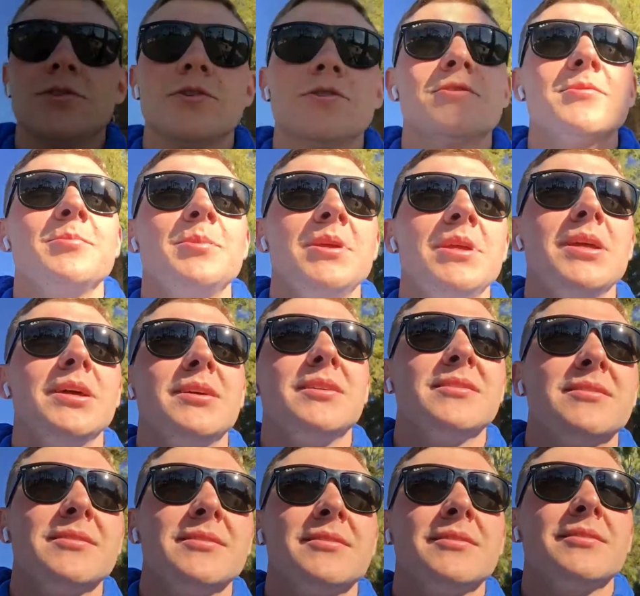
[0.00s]
social media.
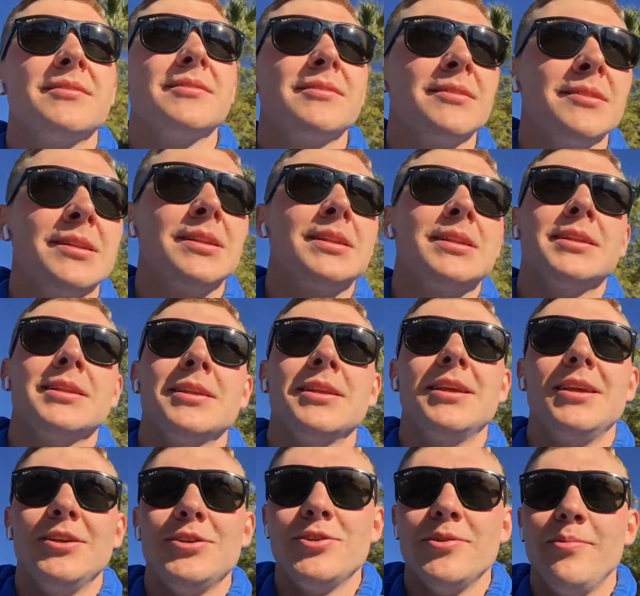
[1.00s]

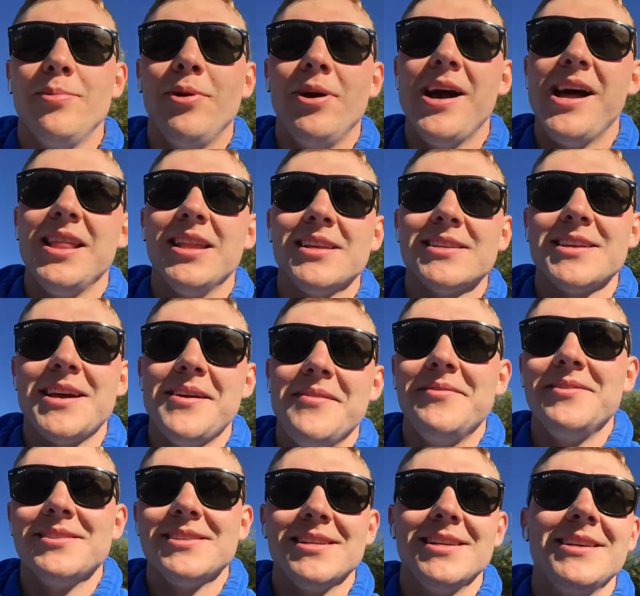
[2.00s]
It's your boy Alex,
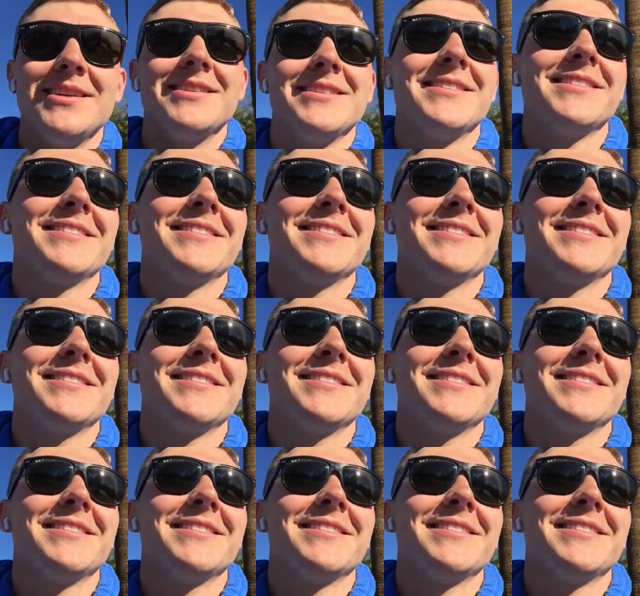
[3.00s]
obviously.